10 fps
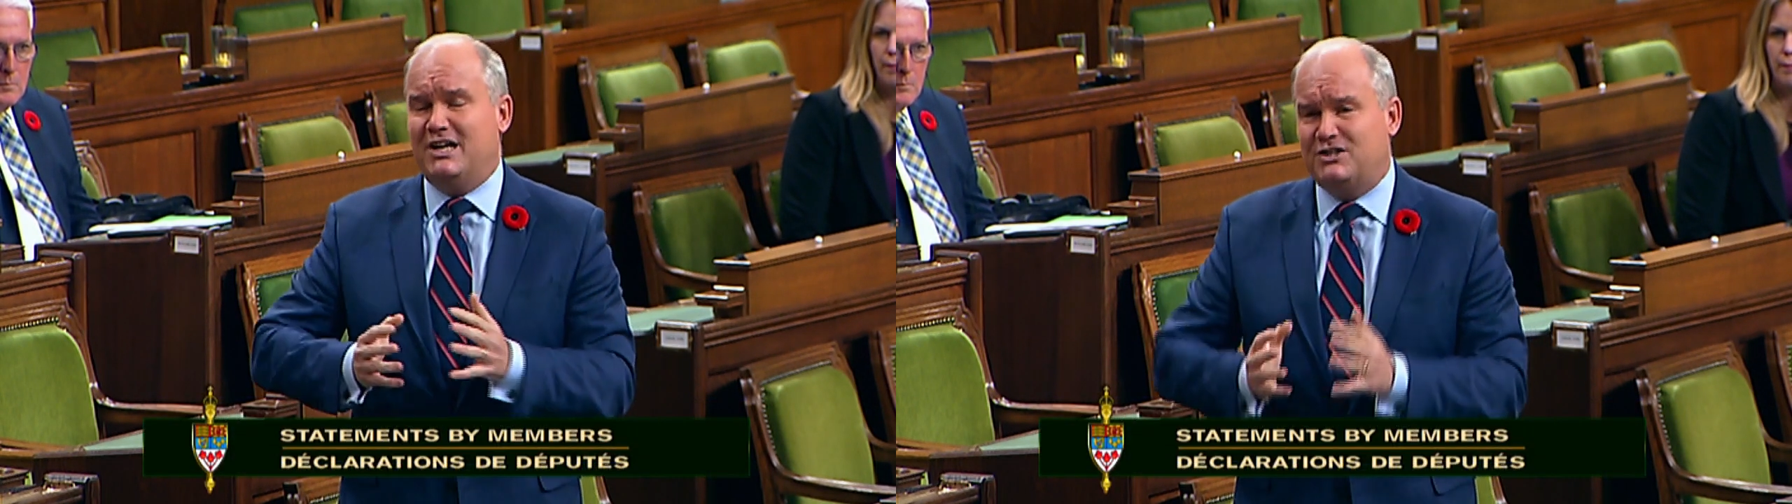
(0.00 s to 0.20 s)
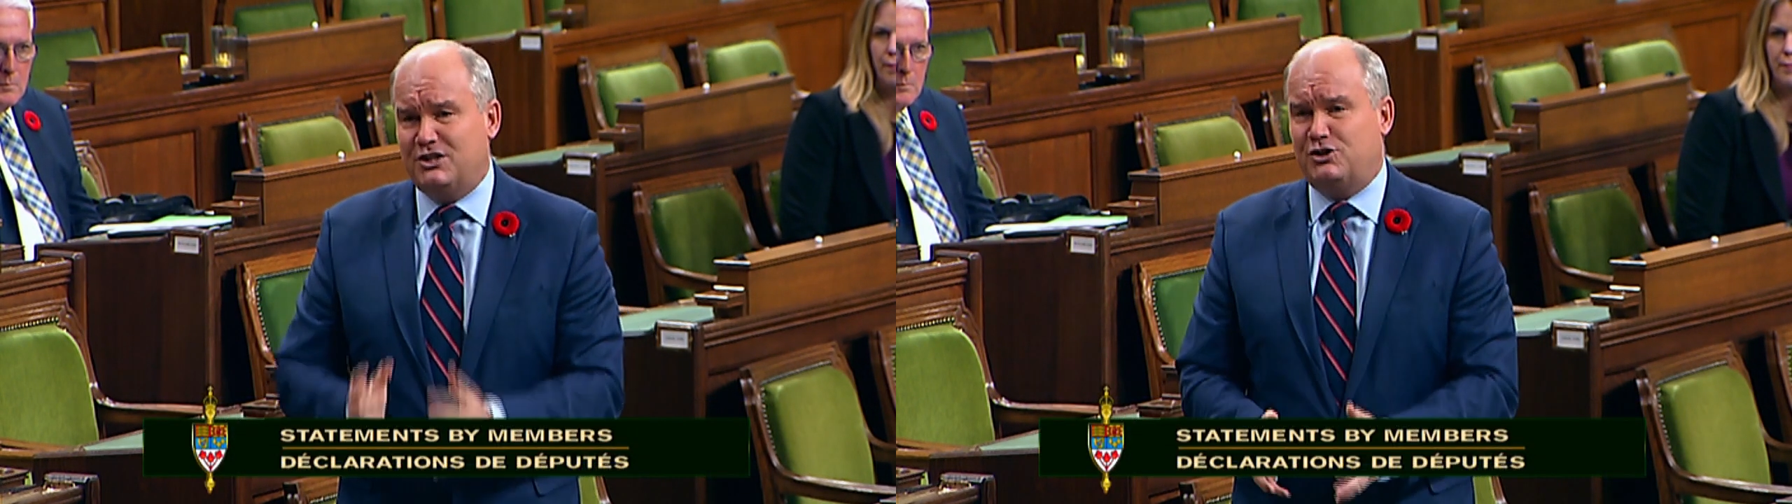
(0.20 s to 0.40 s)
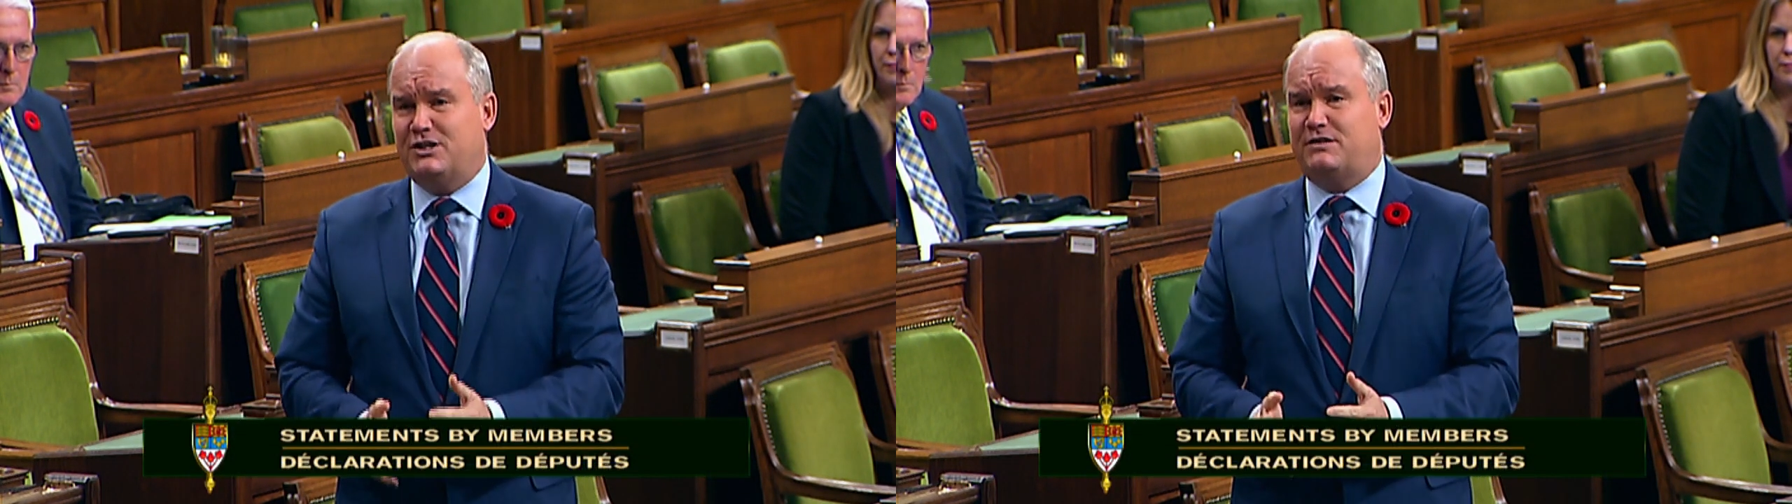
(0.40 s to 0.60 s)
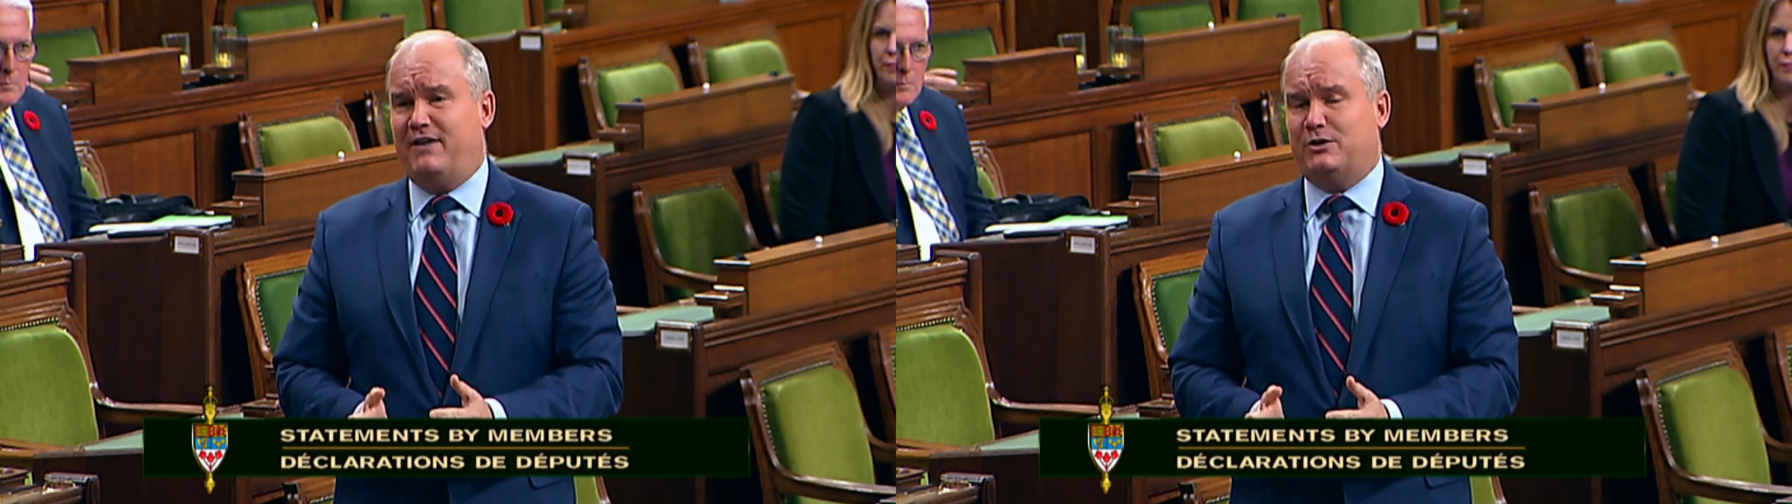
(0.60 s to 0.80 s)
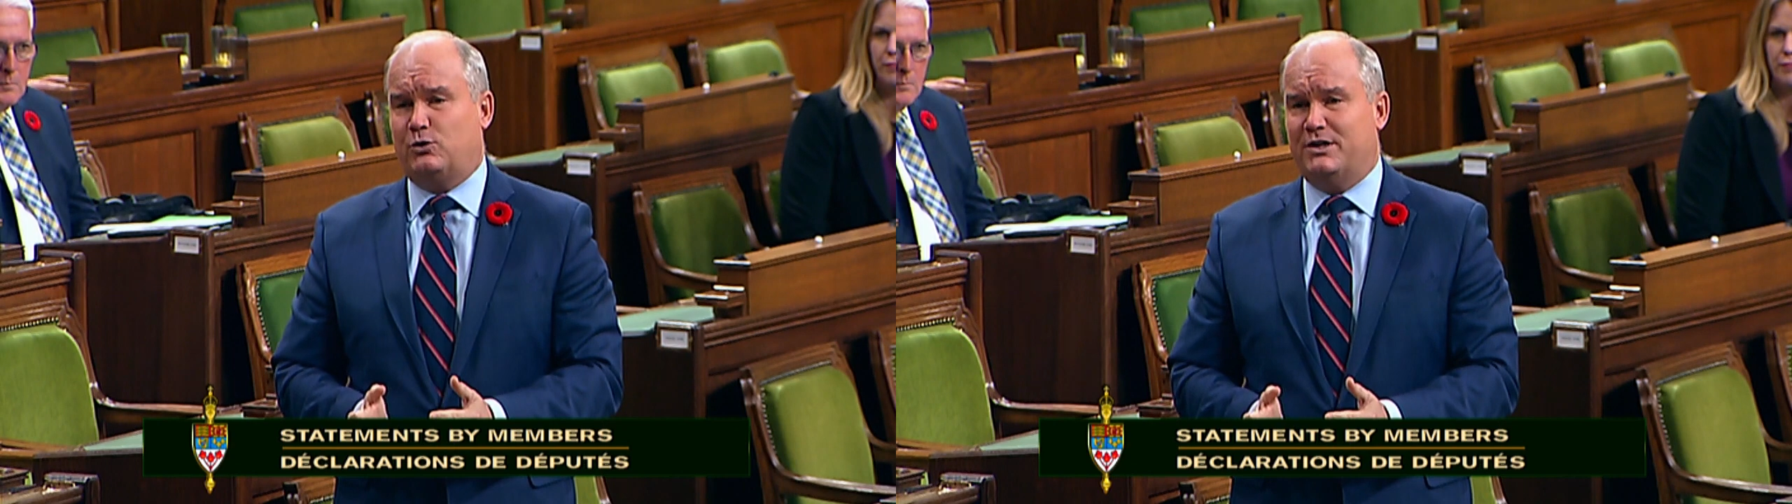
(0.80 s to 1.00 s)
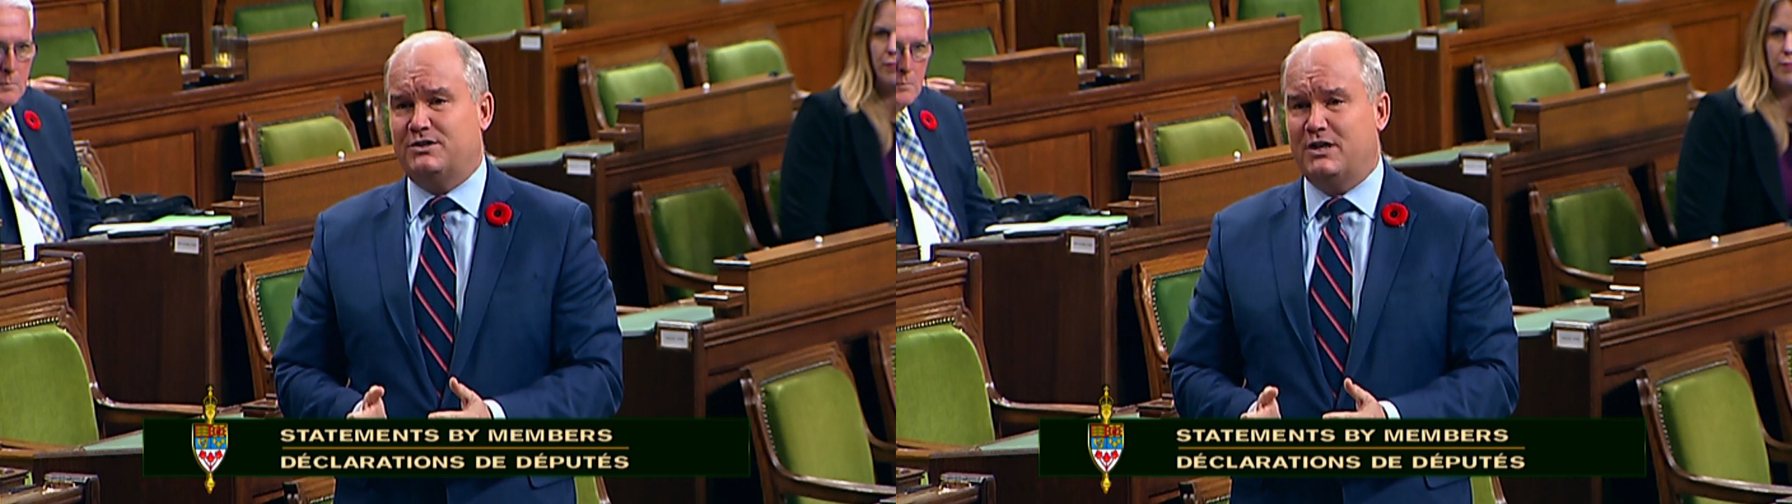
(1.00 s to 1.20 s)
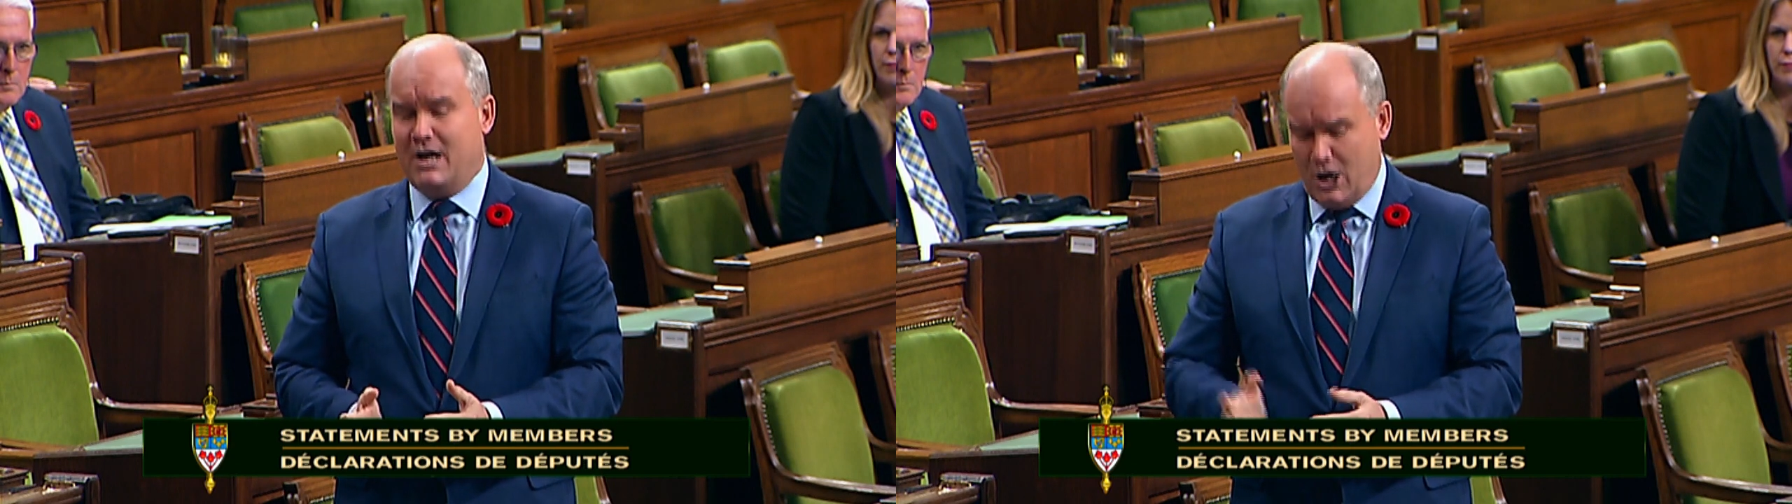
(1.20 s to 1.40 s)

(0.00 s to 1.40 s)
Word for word: Indigenous veterans